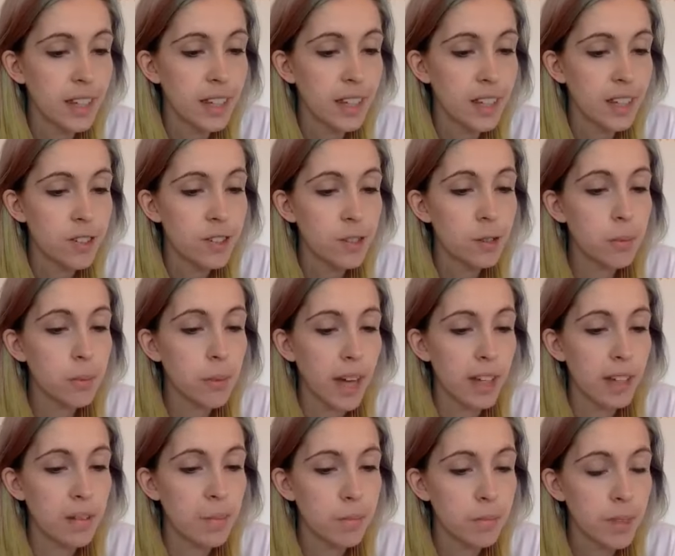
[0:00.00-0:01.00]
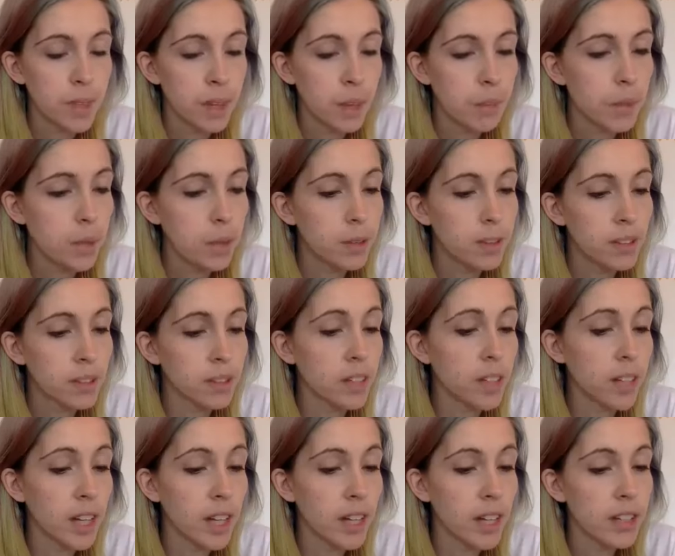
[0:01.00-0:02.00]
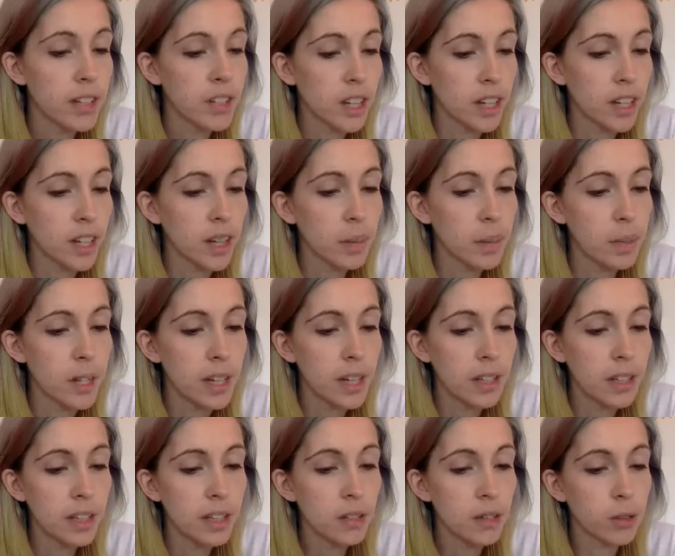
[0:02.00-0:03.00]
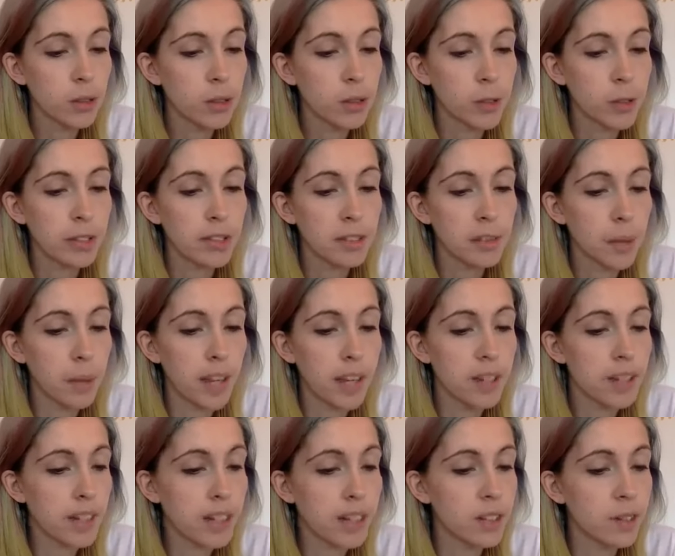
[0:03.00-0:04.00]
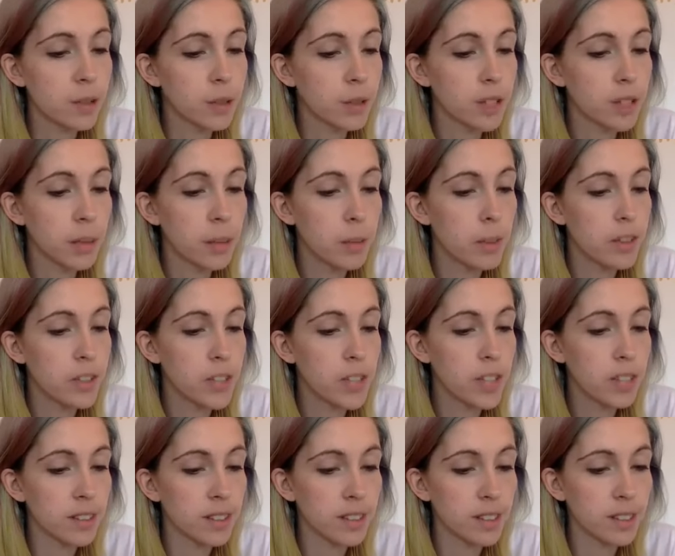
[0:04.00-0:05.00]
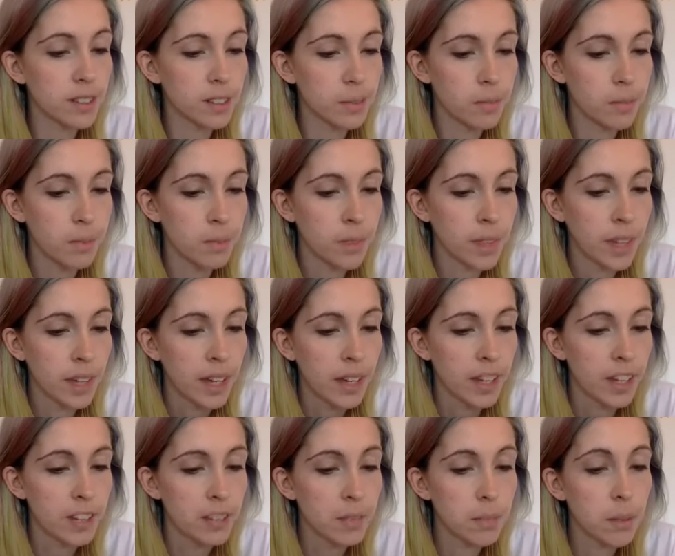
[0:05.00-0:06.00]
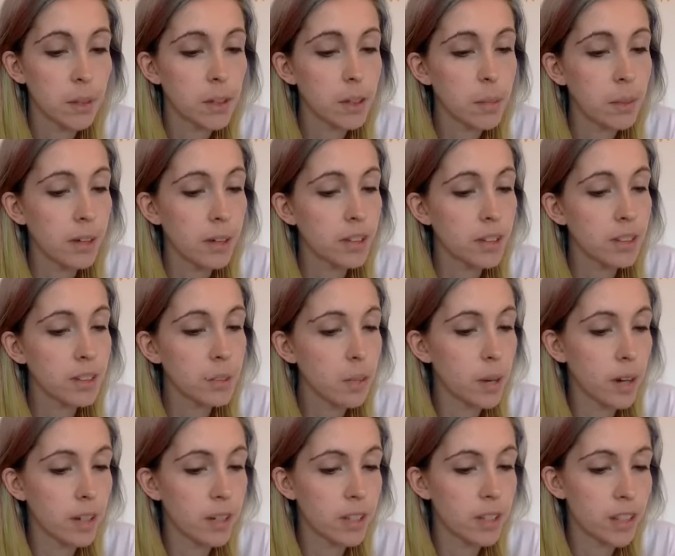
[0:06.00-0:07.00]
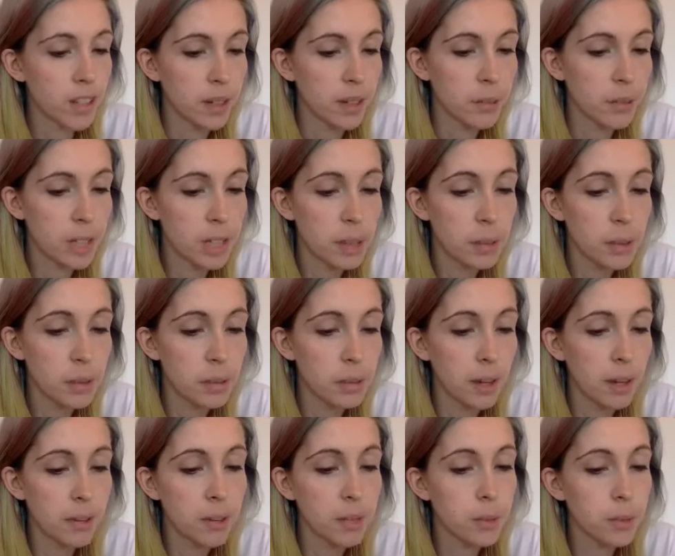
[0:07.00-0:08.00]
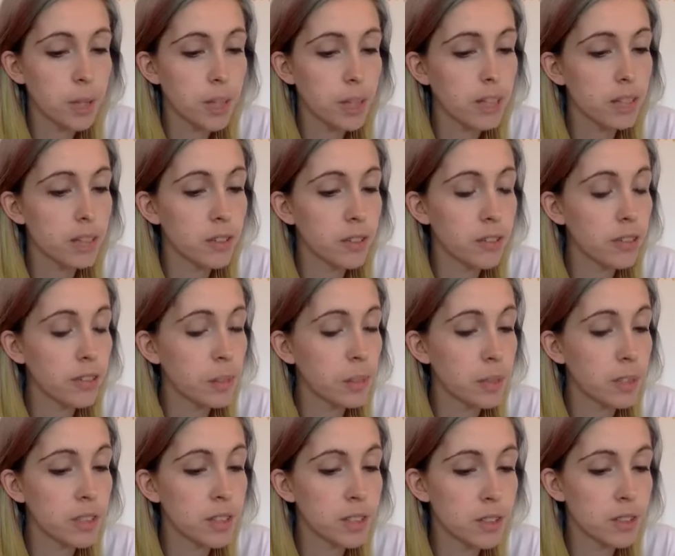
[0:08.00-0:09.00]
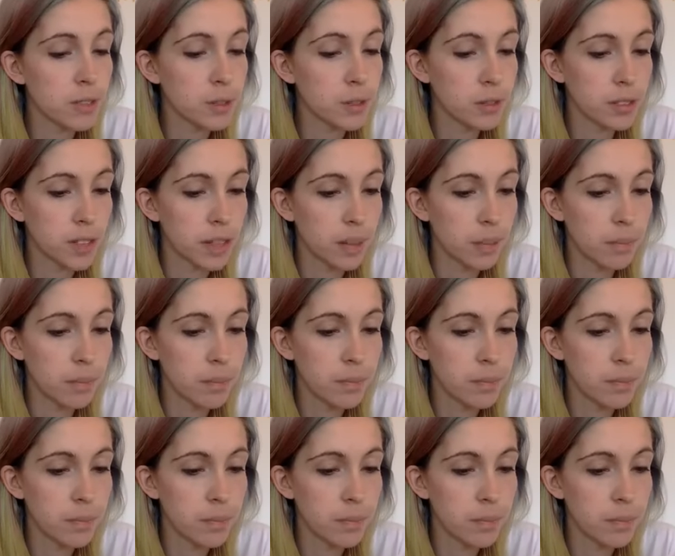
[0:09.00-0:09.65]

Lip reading: Two men, Moses and Elijah, appeared in glorious splendor talking with Jesus. They spoke about his departure, which he was about to bring in fulfillment at Jerusalem.